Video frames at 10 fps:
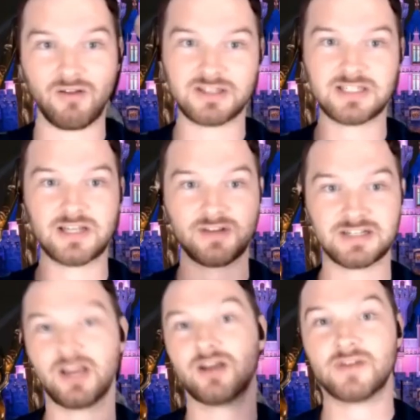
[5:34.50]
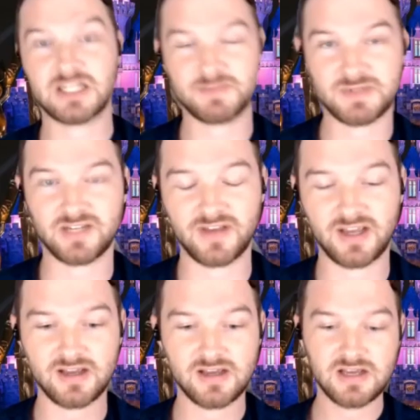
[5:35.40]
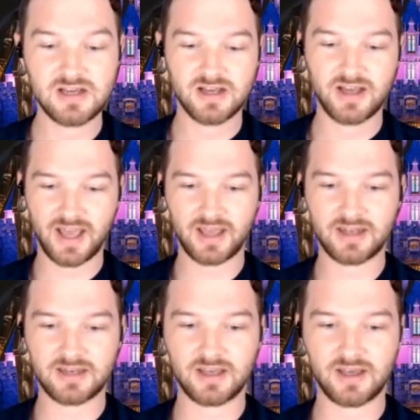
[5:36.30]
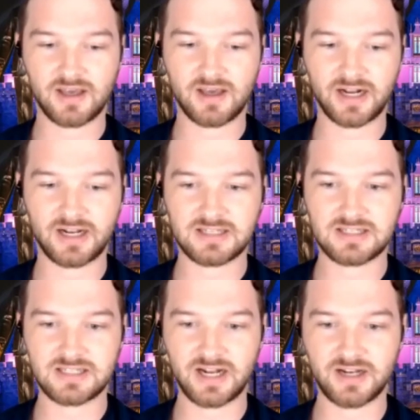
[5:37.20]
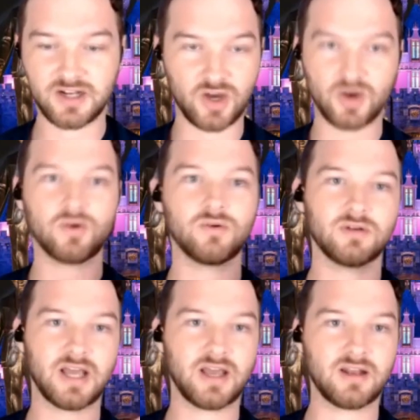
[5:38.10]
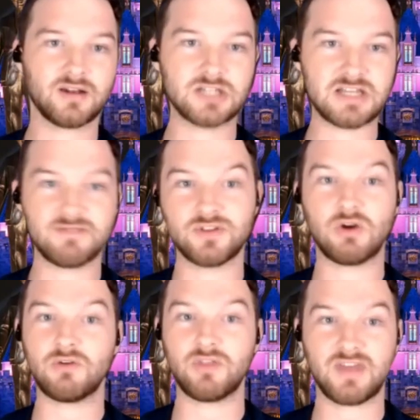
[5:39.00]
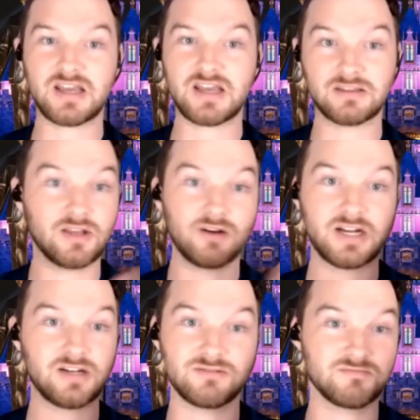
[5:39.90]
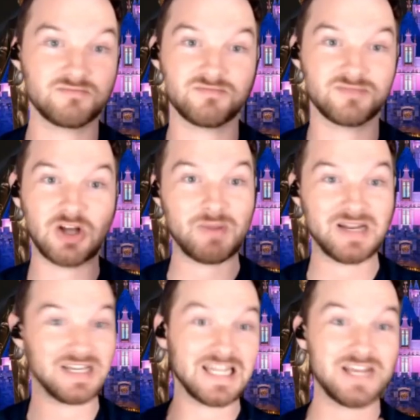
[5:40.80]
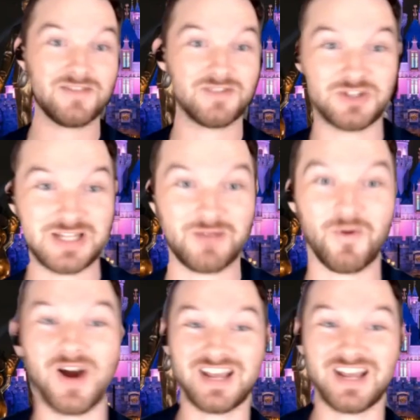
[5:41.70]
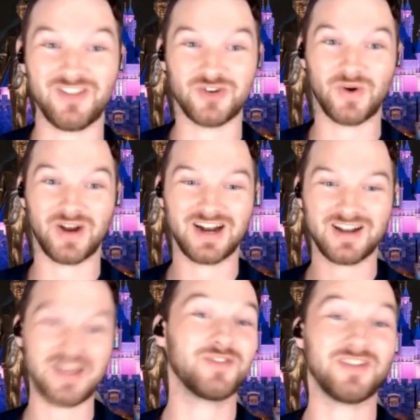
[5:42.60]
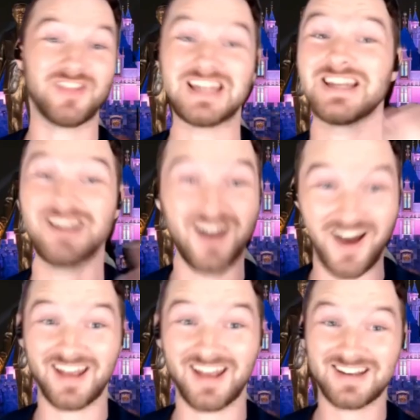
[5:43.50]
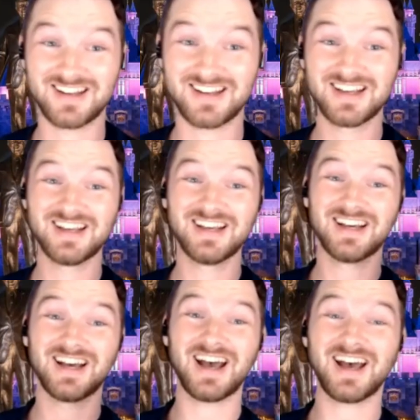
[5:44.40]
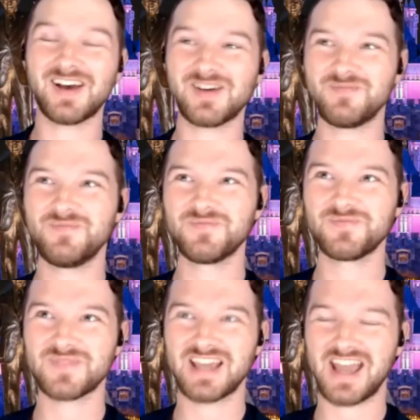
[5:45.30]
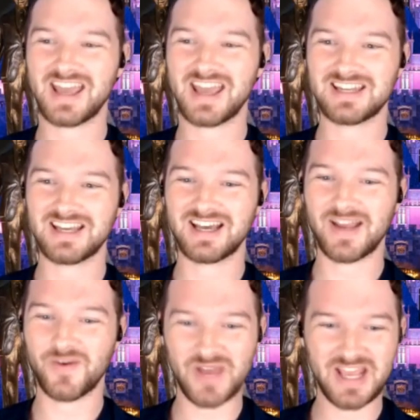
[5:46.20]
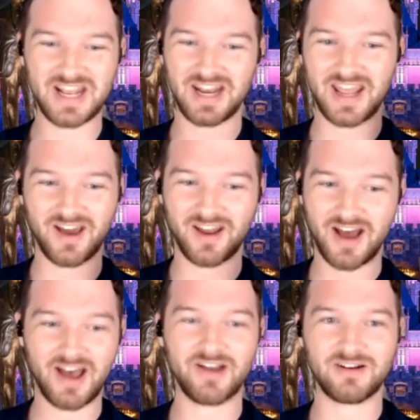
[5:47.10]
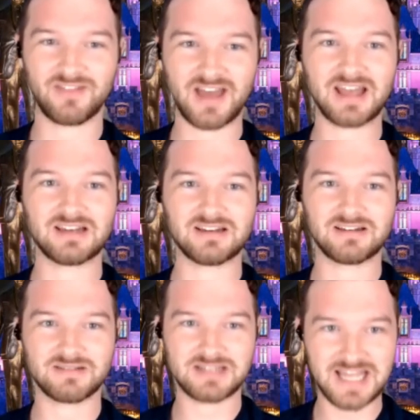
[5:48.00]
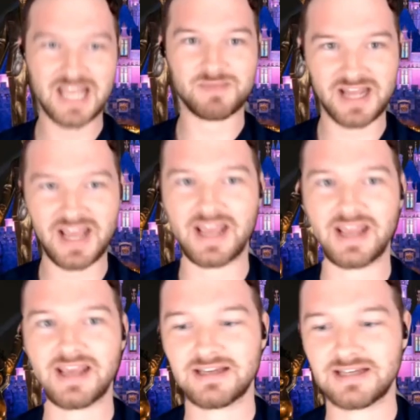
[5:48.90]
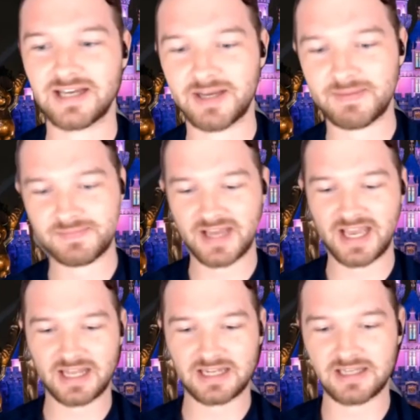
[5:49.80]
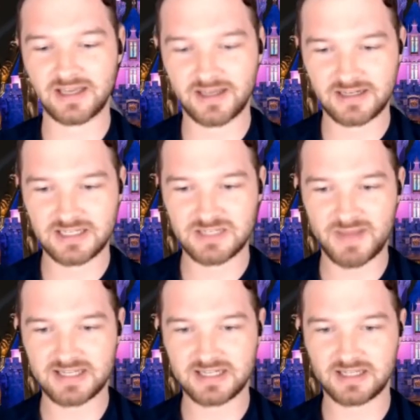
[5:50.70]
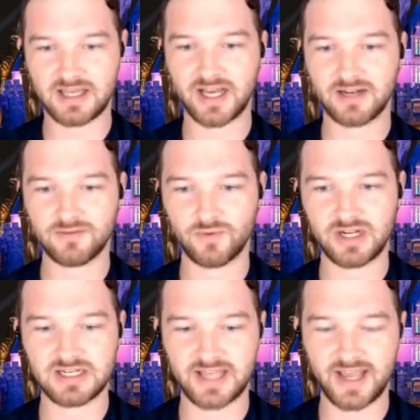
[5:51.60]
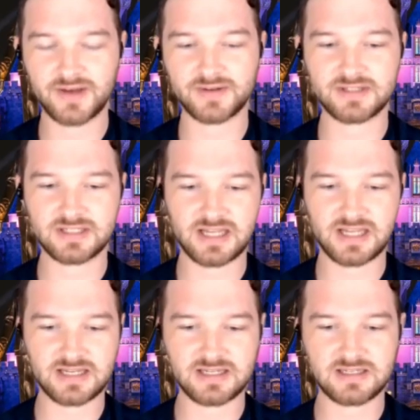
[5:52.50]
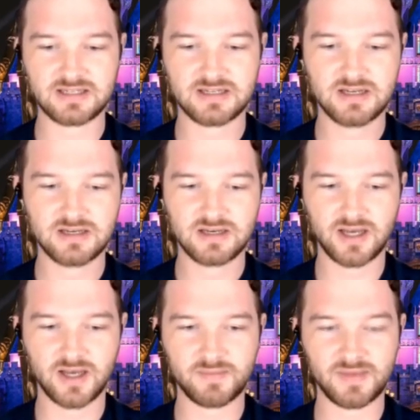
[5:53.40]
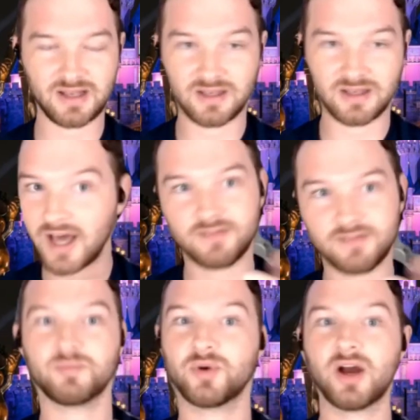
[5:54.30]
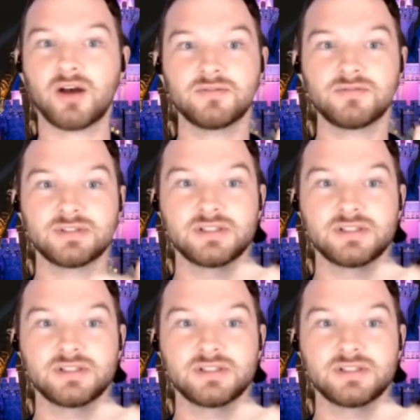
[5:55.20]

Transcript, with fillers: that stuff, because they are very specific. And uh, I just decided to go. And even though that they could literally tell me to leave as soon as I walk in the door, thankfully they did not. Yeah. Um, and uh, I went and I got hired that same day. Um, and uh, just basically kind of what it entails is um, a lot of improv,